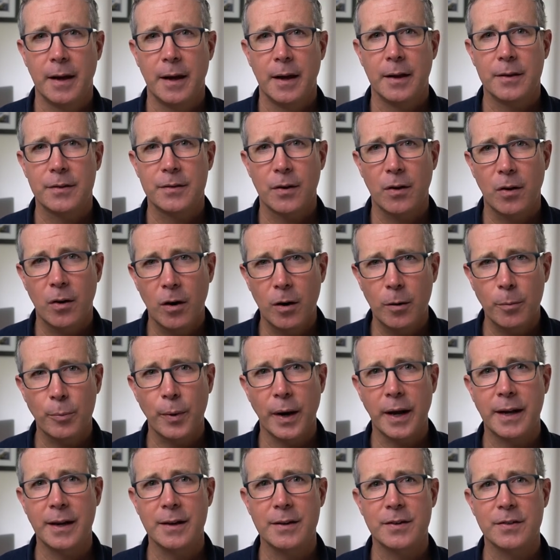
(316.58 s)
It's
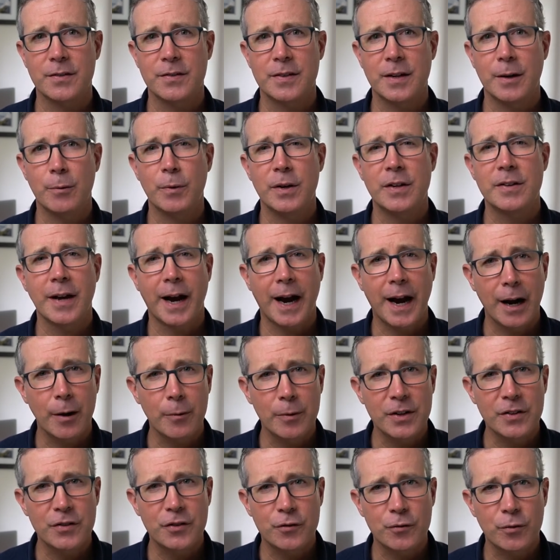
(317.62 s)
heartbreaking to see
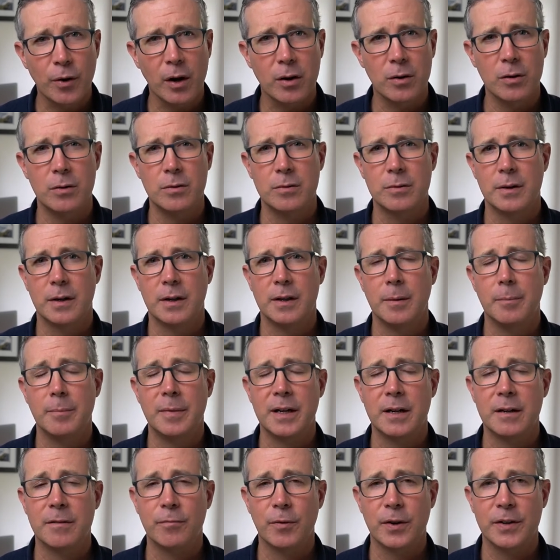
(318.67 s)
retirees struggle in the
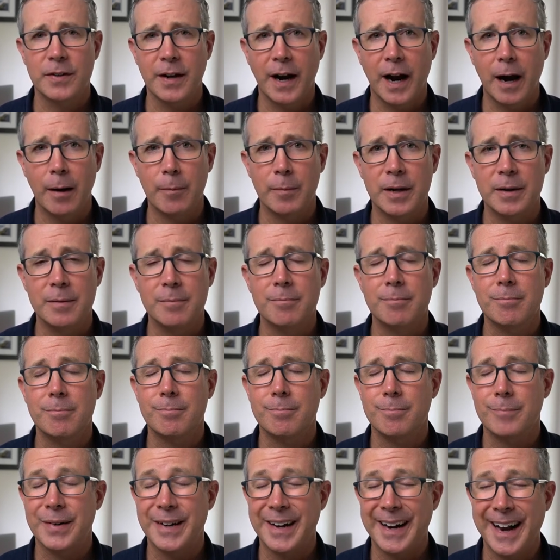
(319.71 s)
middle of retirement,
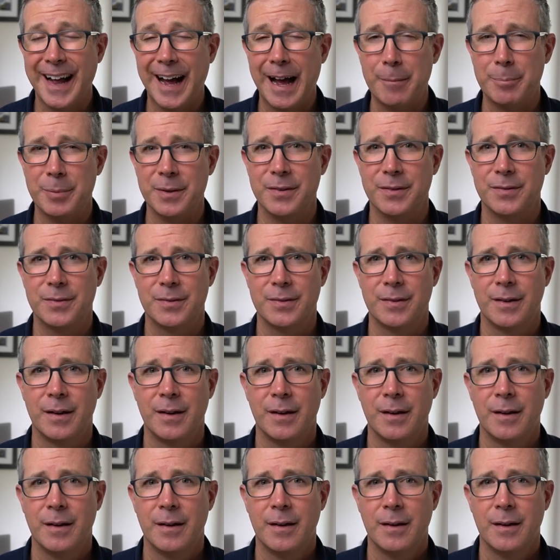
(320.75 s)
but it happens.
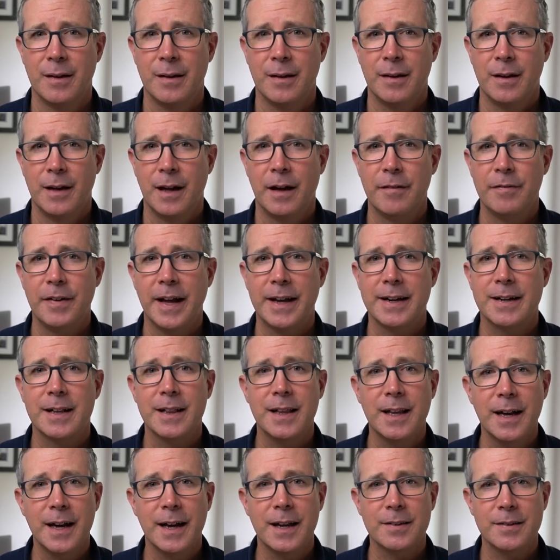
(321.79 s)
I've had
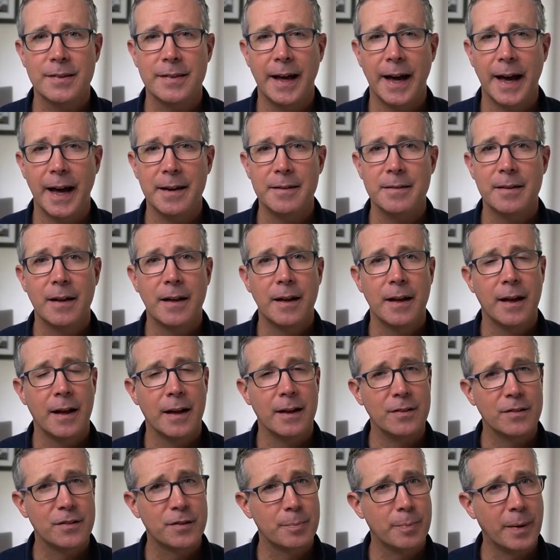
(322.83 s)
clients that,
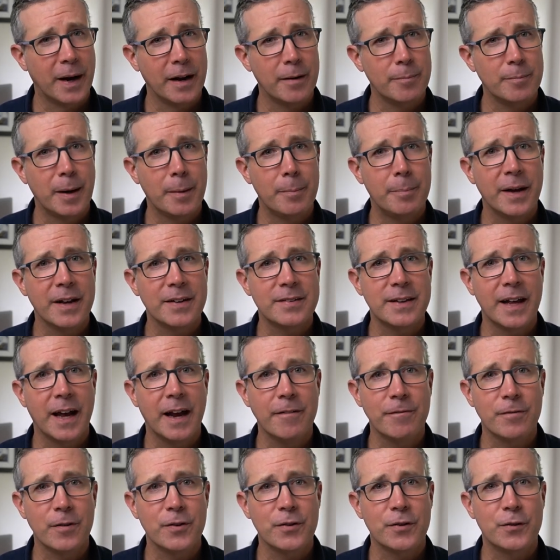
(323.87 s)
in spite of my best
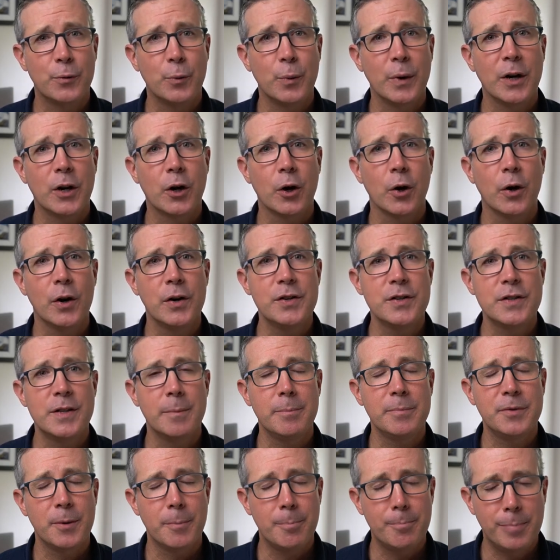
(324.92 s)
efforts to encourage
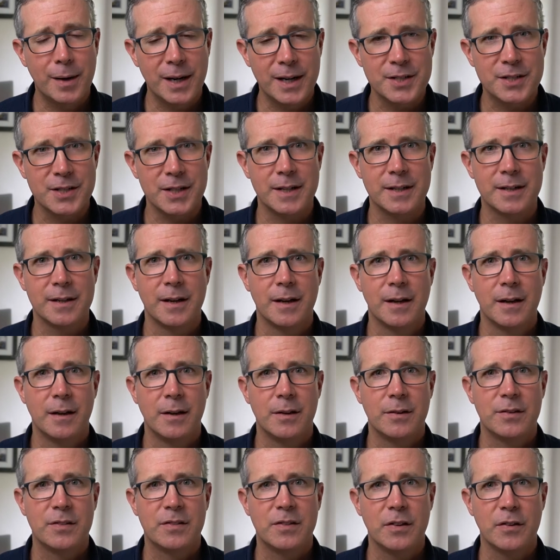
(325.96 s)
them to budget,
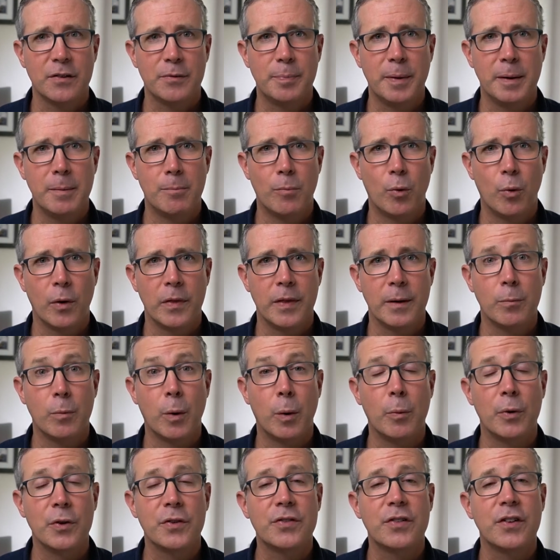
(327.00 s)
still spent more than
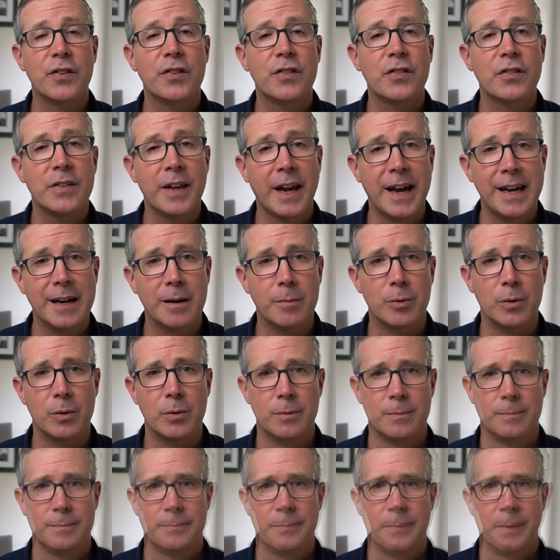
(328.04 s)
what was sustainable.